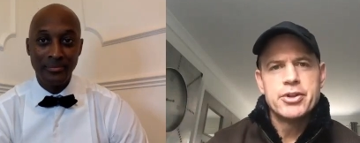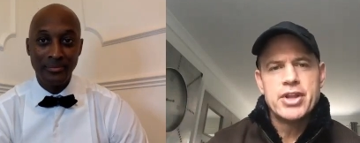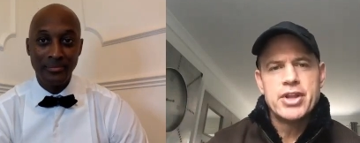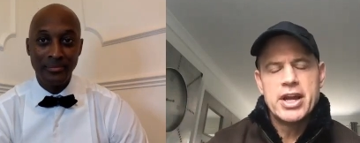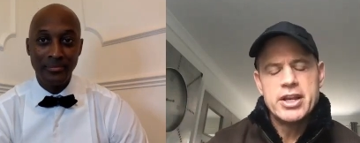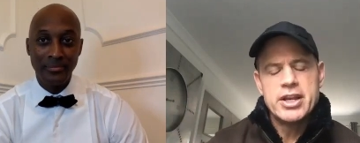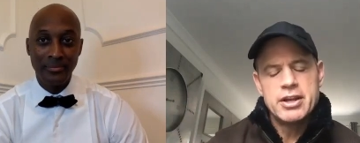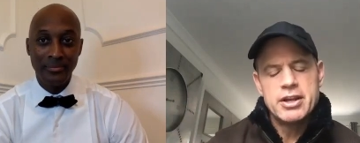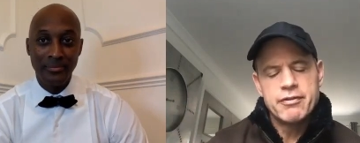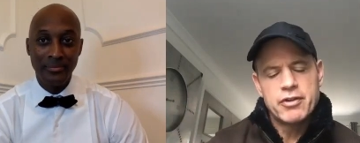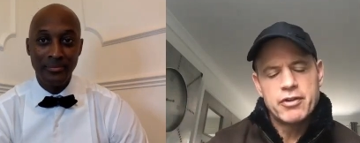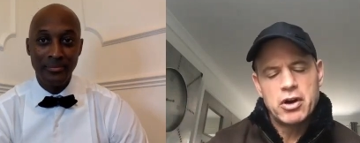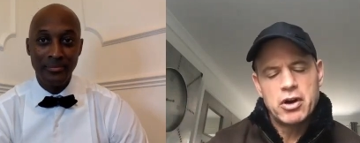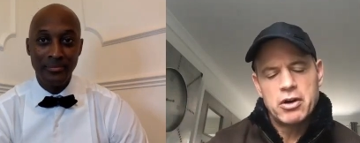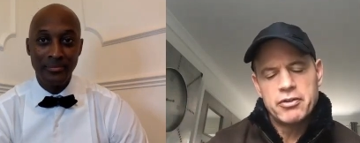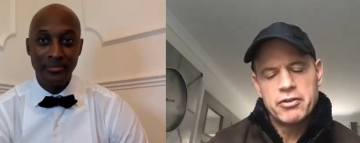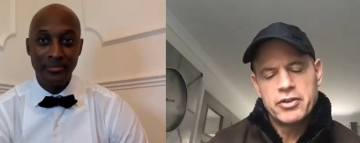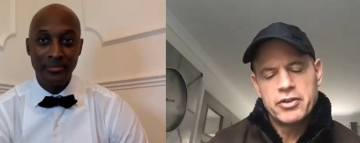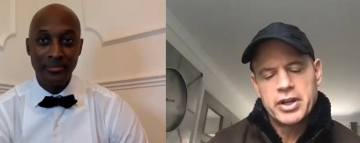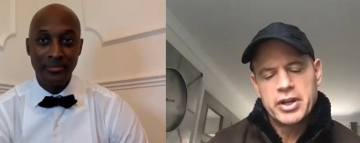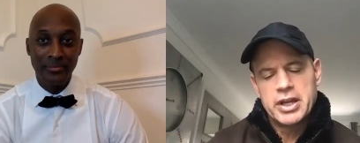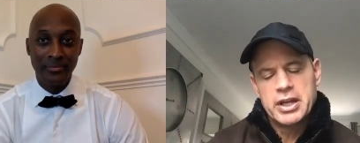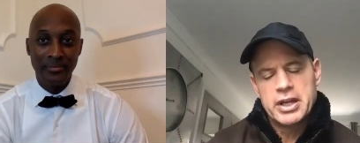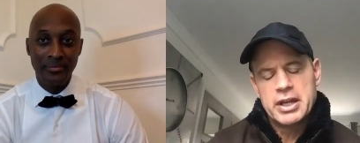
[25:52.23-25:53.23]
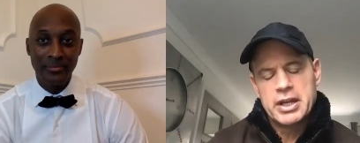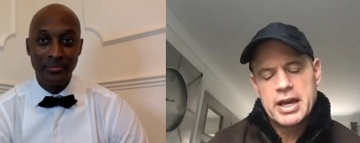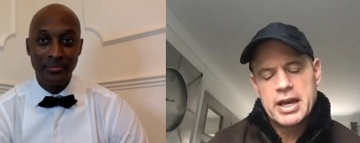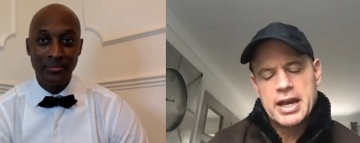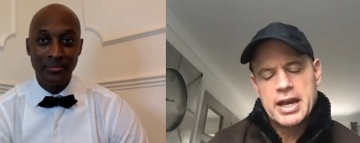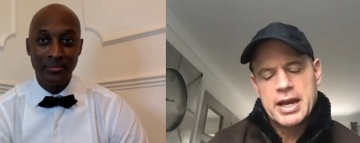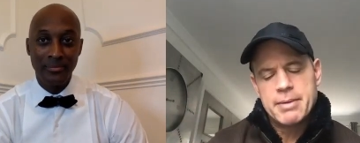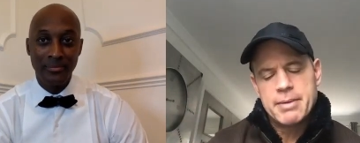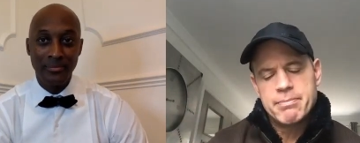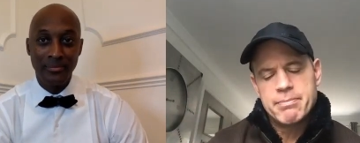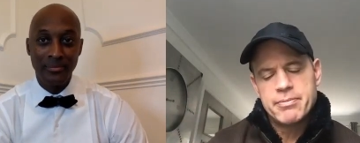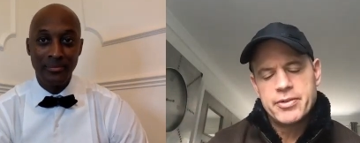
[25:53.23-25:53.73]
Speaker 1: but then you've got
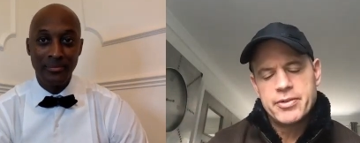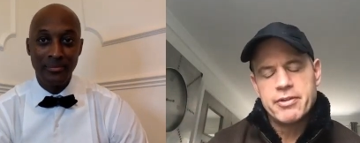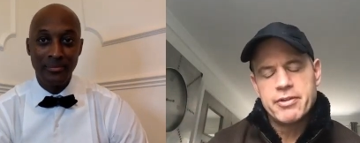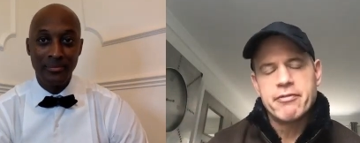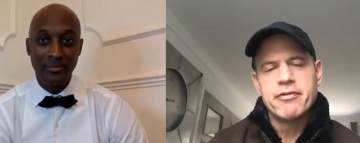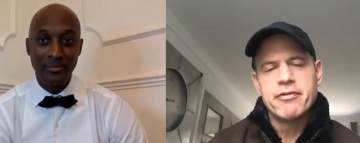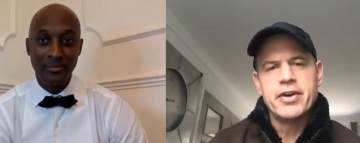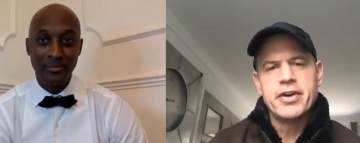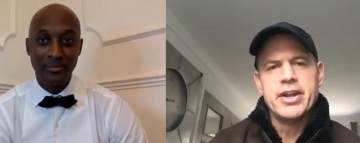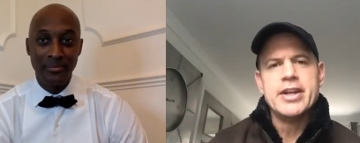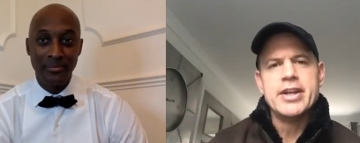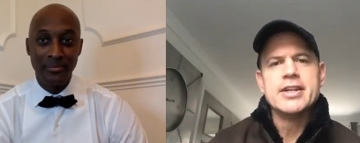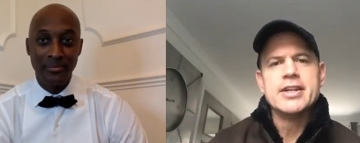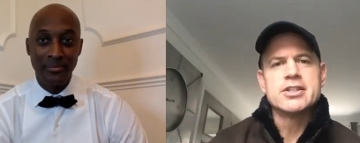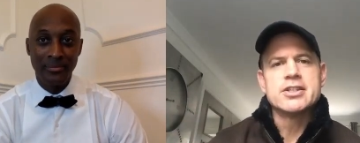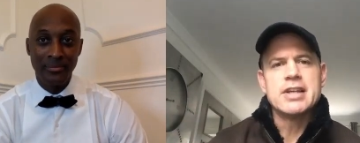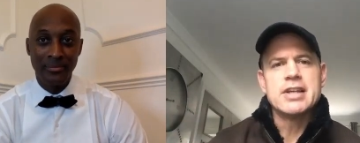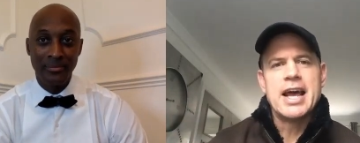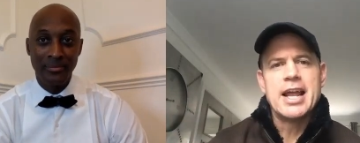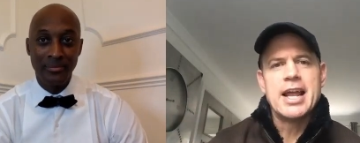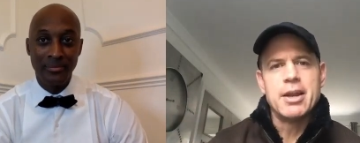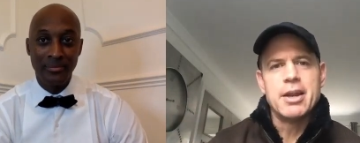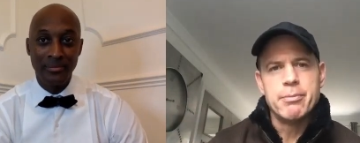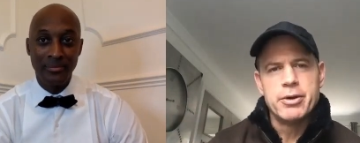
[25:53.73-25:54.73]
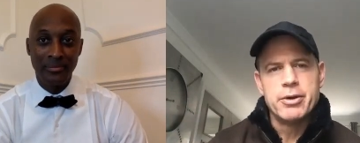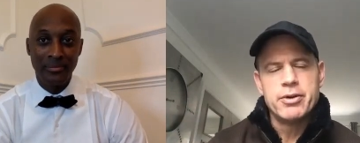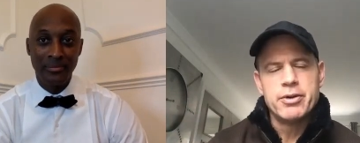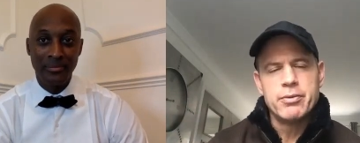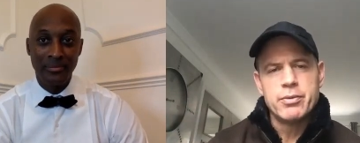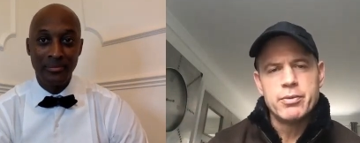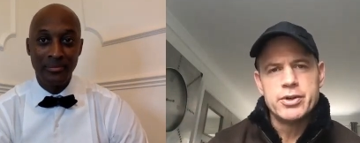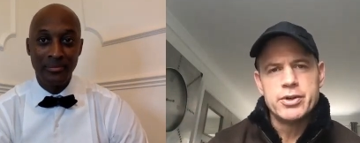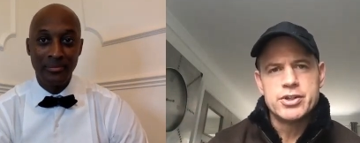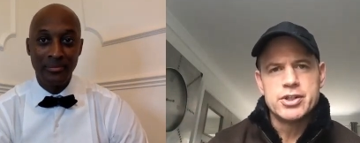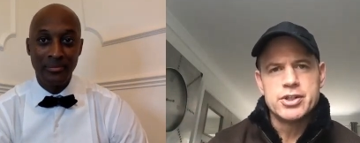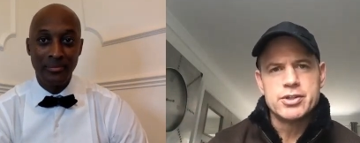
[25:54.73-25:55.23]
the um, the fitness
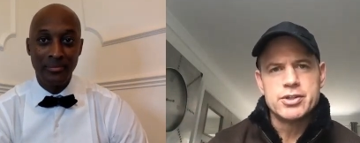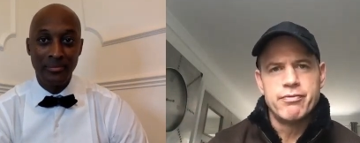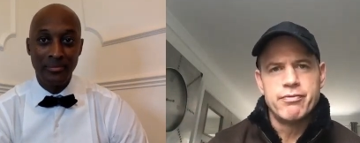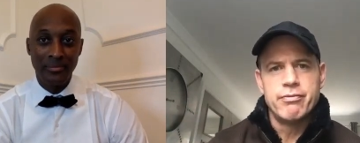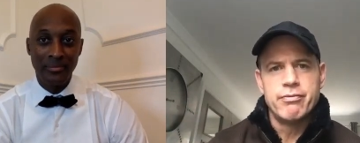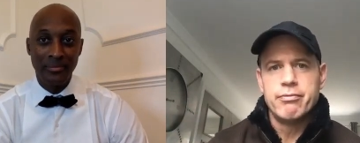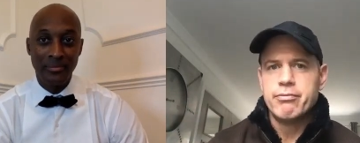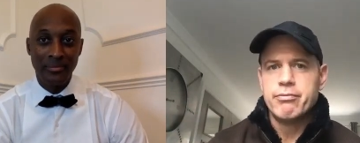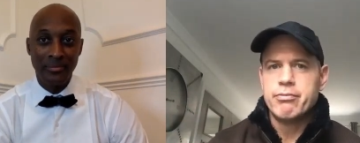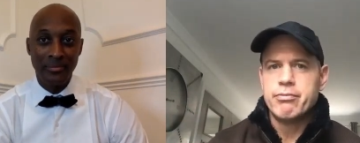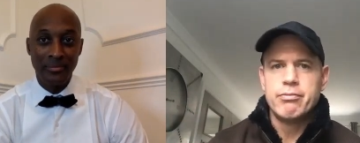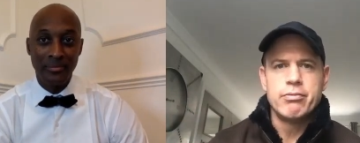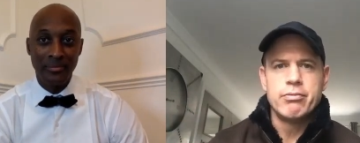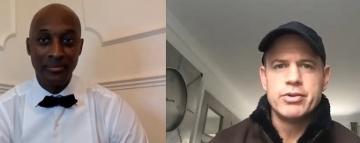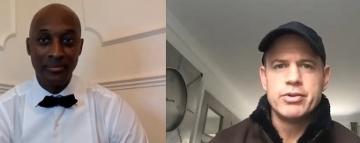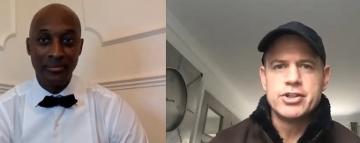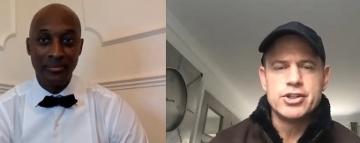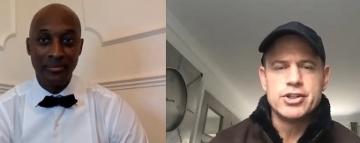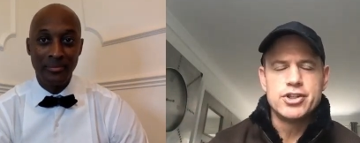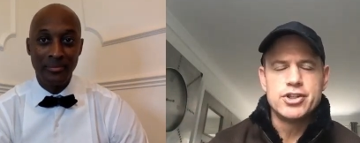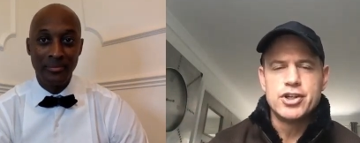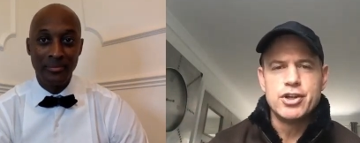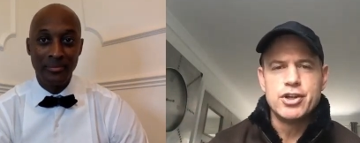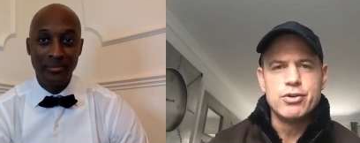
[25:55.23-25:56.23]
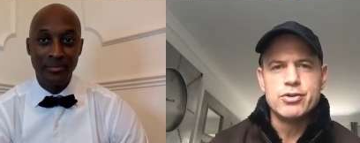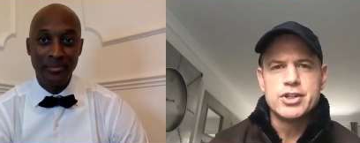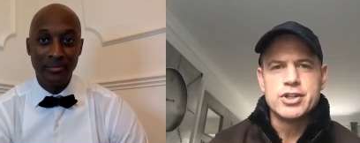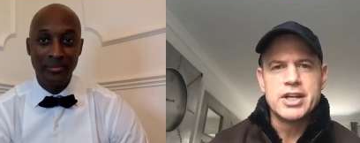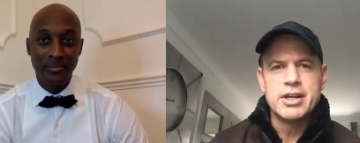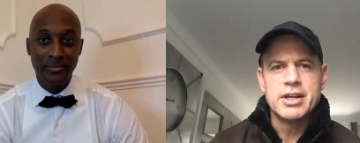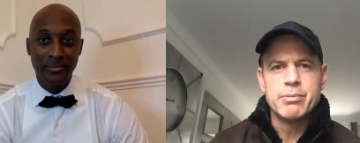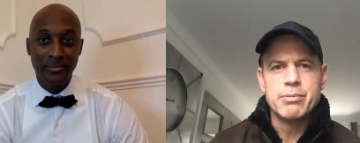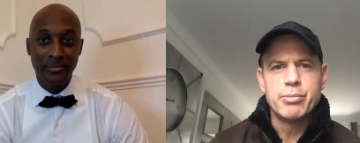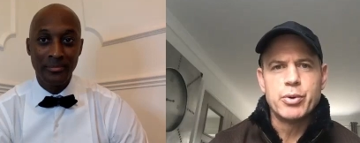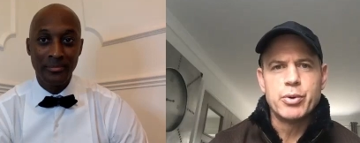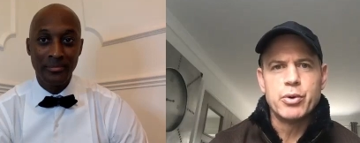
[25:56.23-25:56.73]
element which is which is
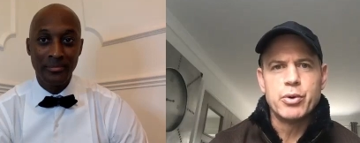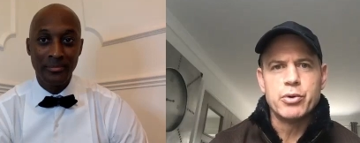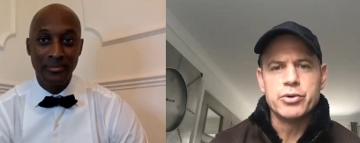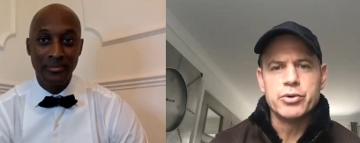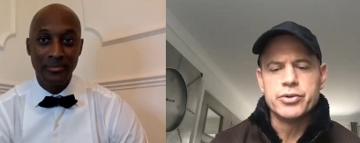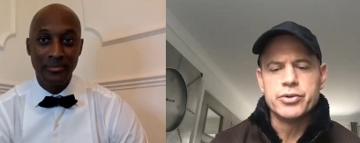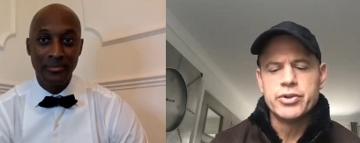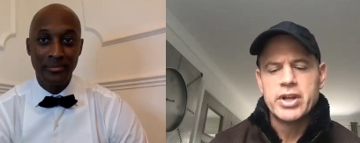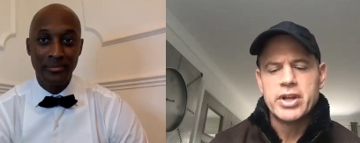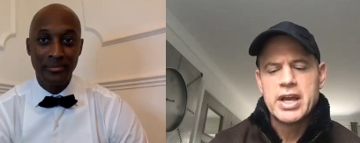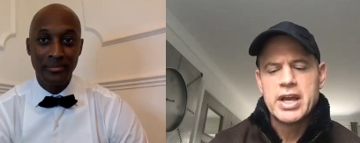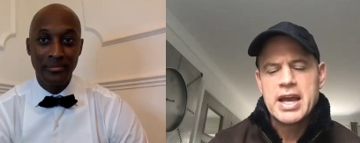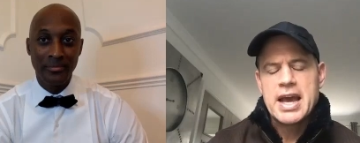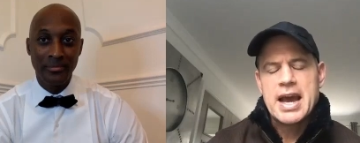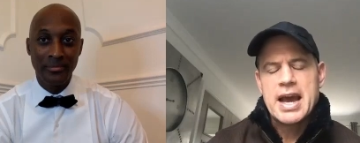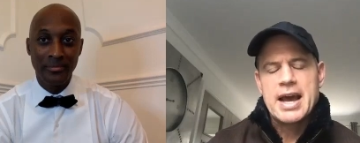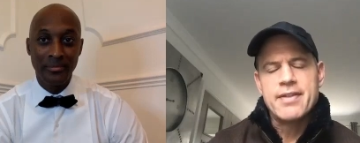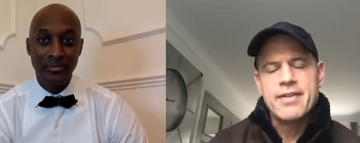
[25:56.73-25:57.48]
hugely important,